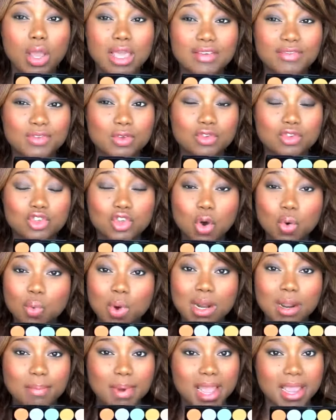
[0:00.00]
If you don't
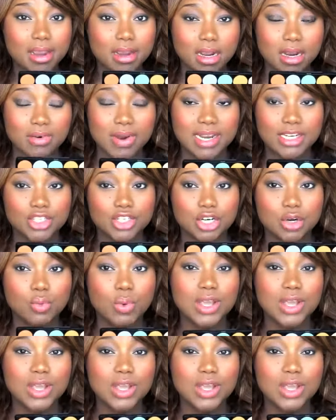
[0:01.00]
want to buy a corrector,